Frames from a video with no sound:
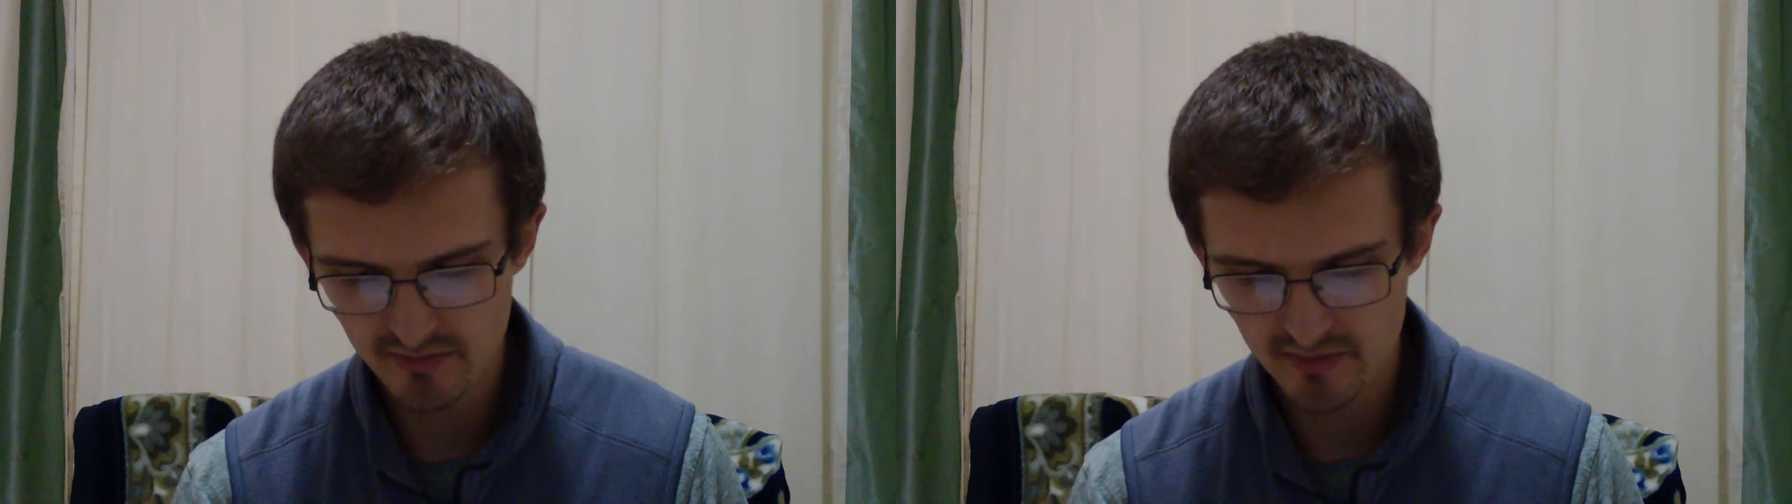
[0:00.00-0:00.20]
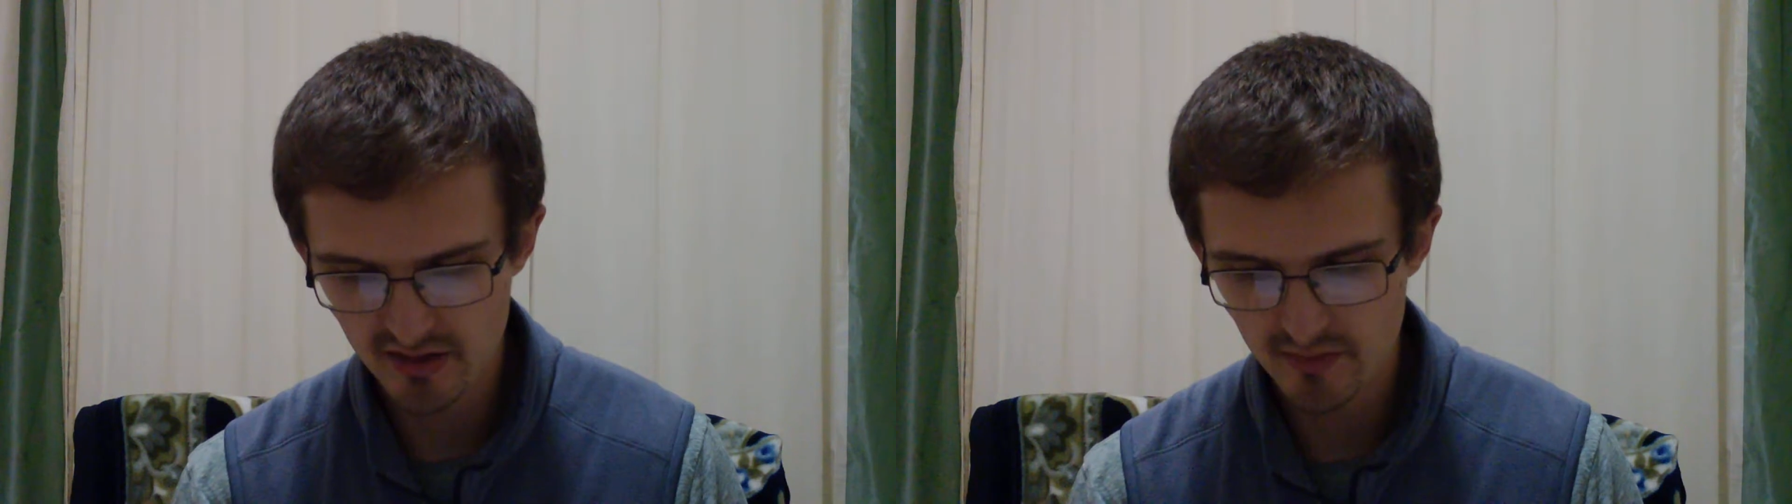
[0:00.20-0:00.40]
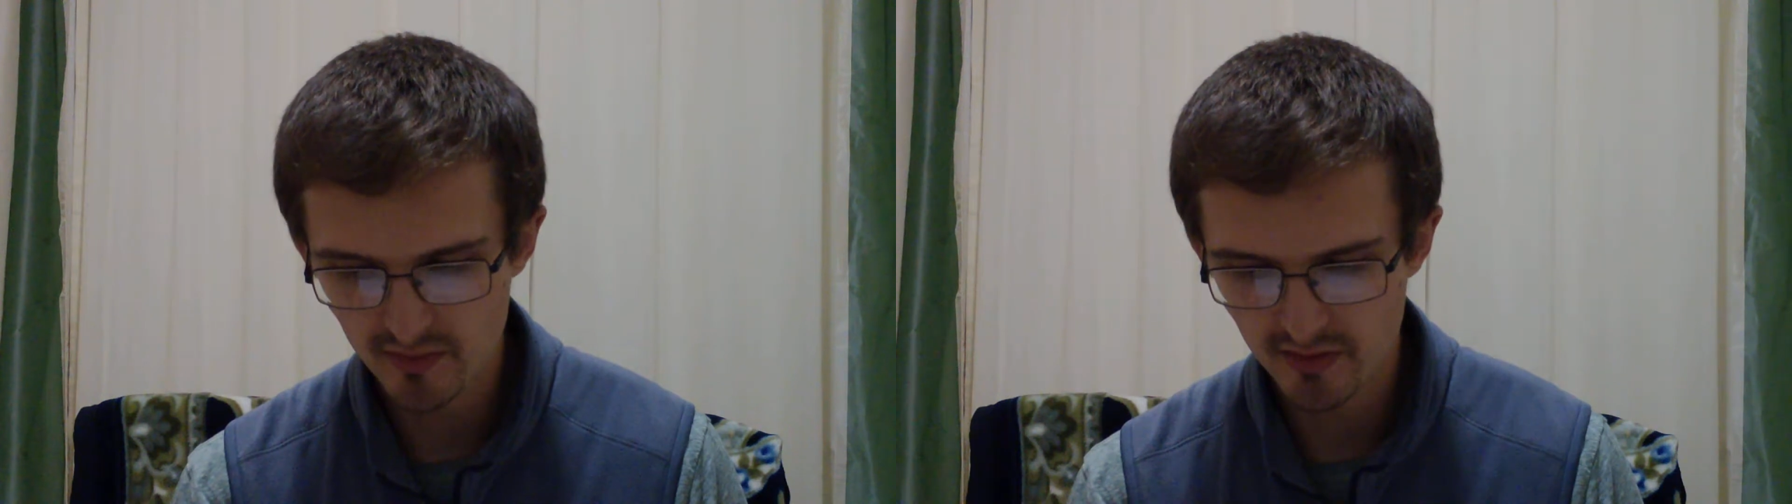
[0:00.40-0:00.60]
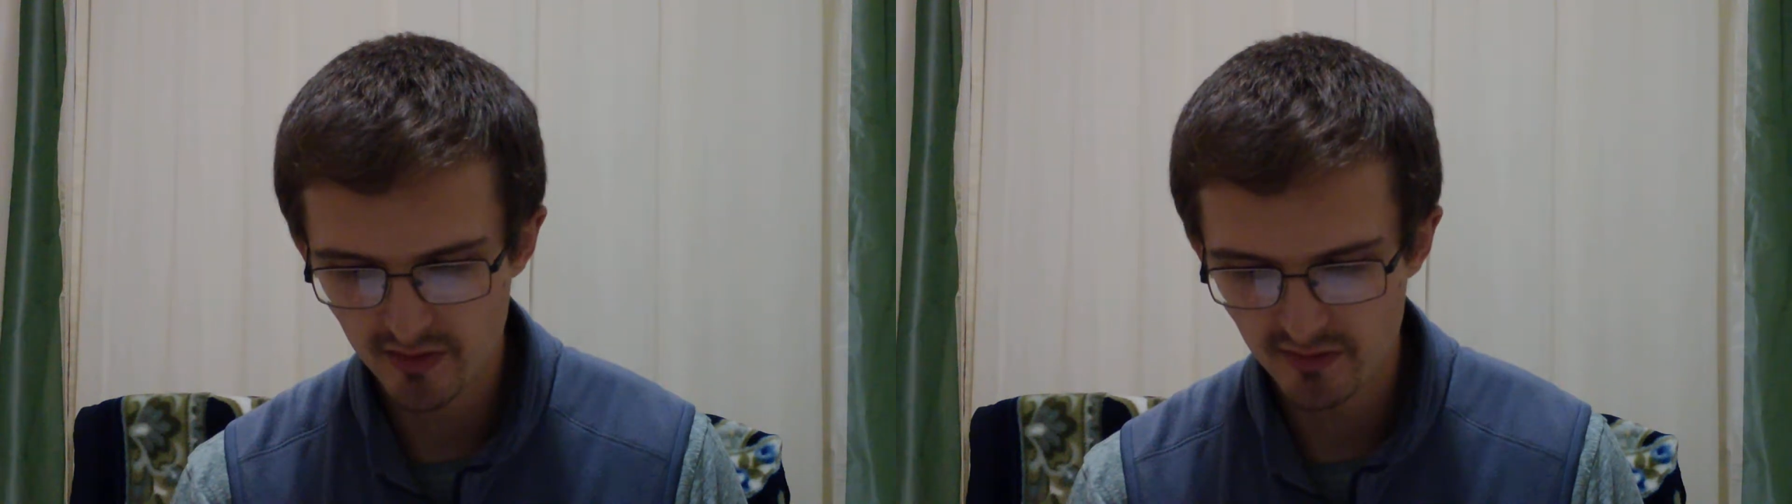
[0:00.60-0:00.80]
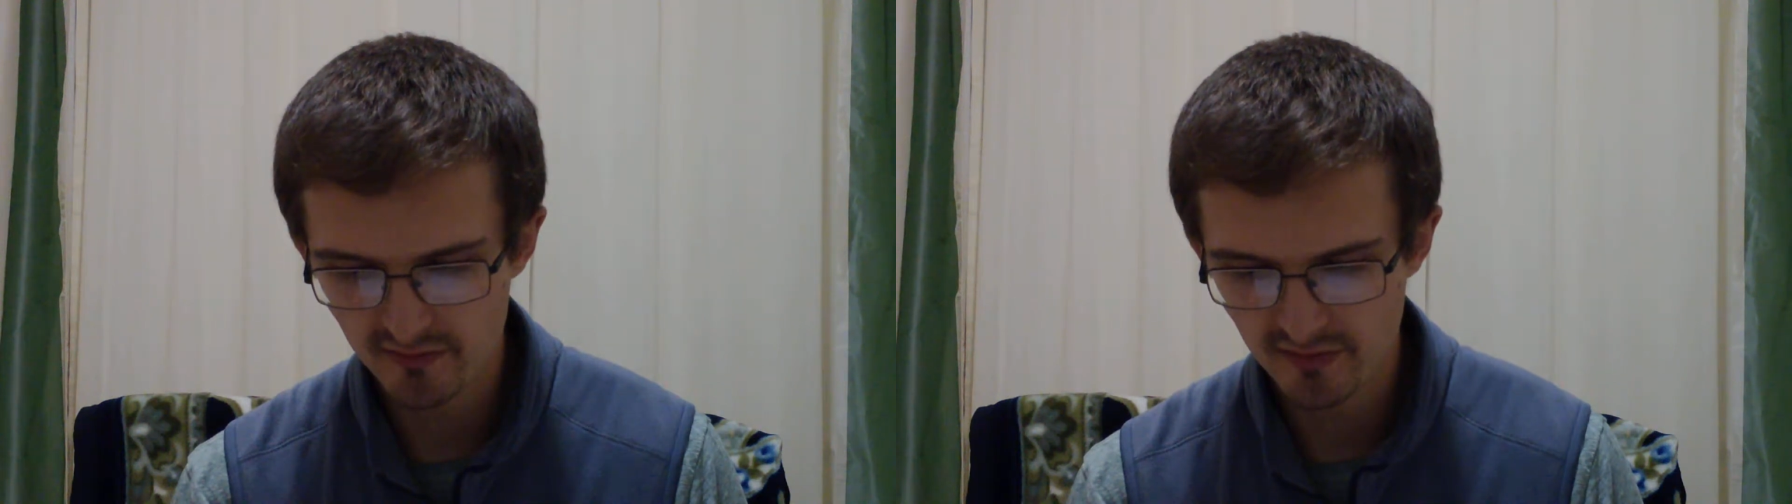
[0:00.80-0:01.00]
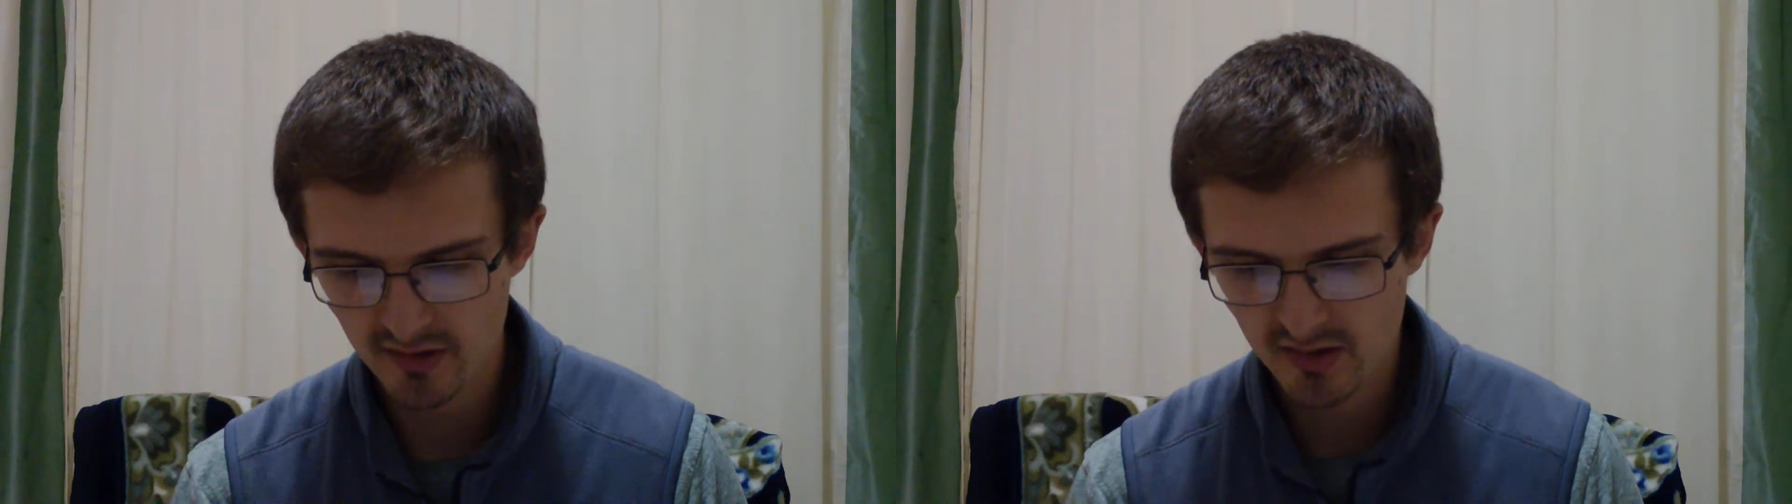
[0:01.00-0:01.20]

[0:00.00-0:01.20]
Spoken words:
manipulative